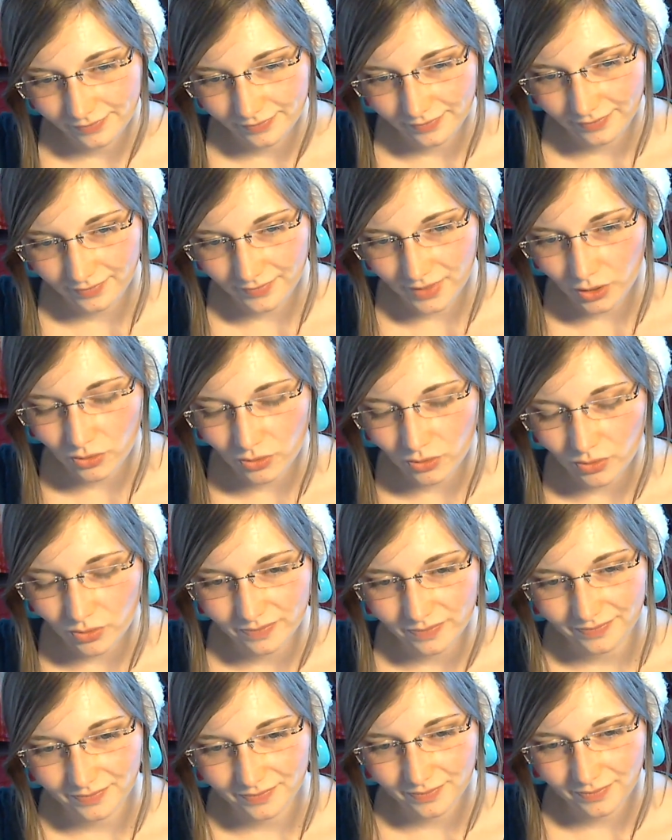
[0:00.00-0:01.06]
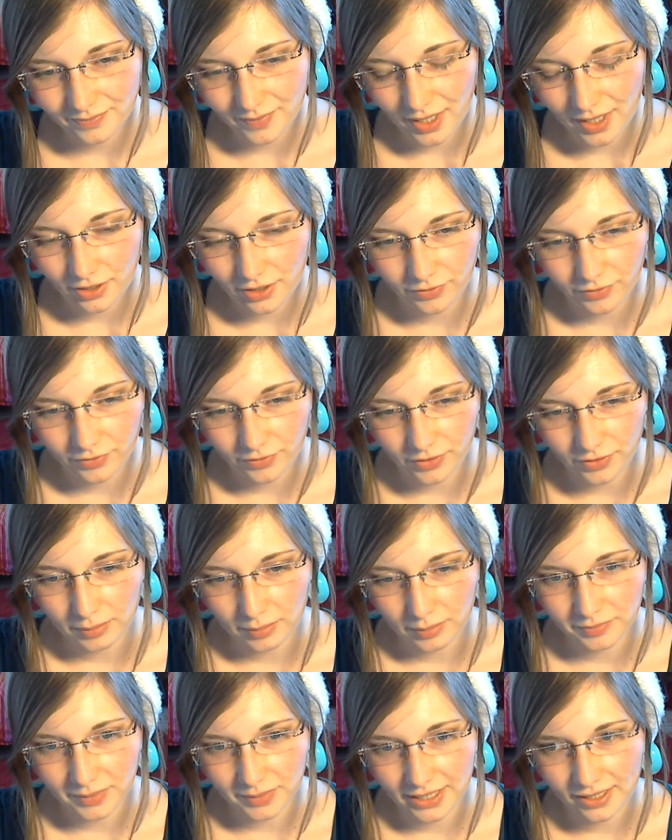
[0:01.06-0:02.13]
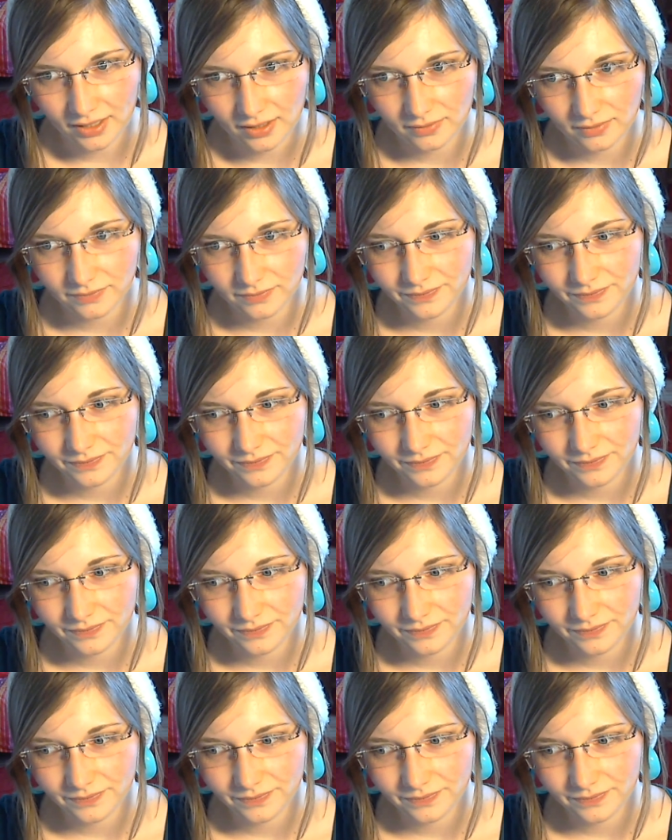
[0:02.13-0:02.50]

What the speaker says: No, not off the top of my head.